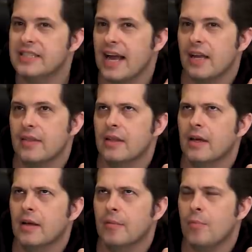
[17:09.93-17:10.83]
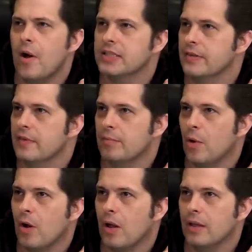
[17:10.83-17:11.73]
sec the boss of the
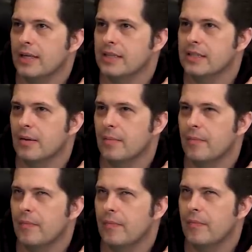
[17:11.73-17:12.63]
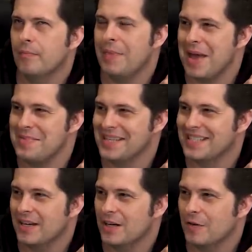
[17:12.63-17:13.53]
mall is the
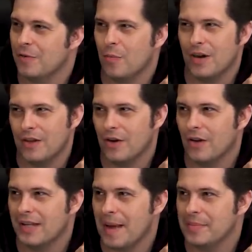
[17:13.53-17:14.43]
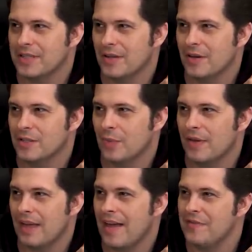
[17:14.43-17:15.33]
babysitter from one of the early episodes where
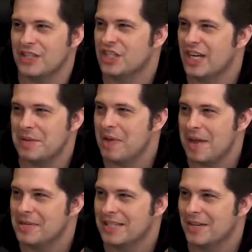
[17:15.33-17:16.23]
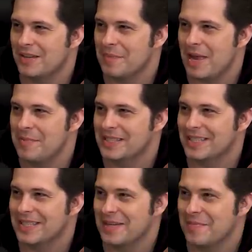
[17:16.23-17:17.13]
okay. they have this shitty babysitter that
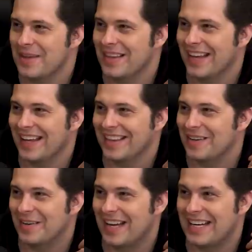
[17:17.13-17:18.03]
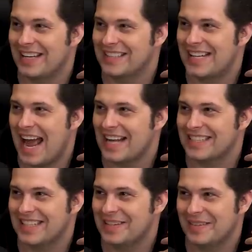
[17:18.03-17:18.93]
babysits them and like they're like this
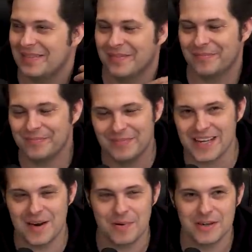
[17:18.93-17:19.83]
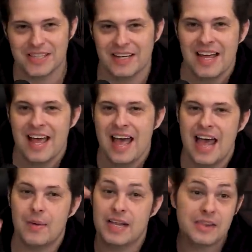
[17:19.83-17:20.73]
nasty yeah. you know person.
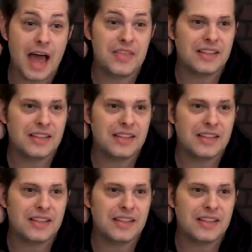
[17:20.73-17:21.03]
Anyway, I